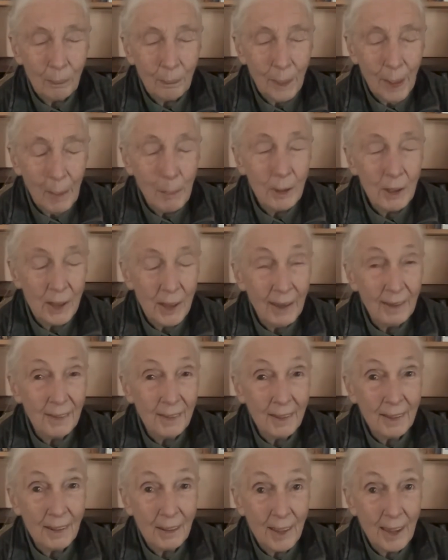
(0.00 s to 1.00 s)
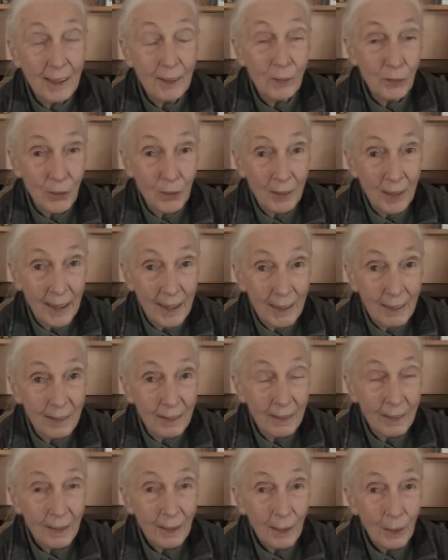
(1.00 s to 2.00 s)
habitat in Tanzania,
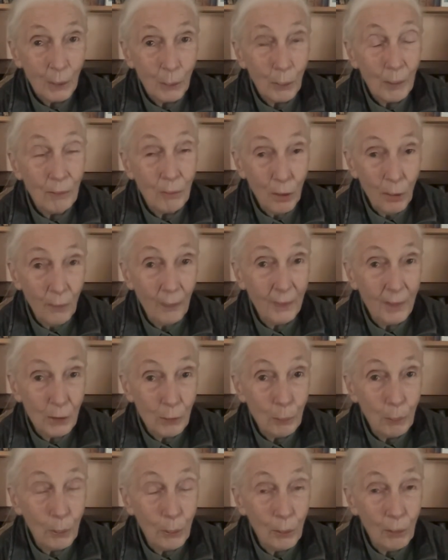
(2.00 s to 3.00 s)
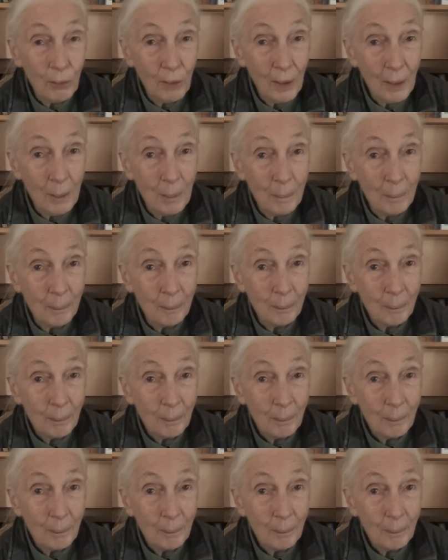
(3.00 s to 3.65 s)
we've got this program.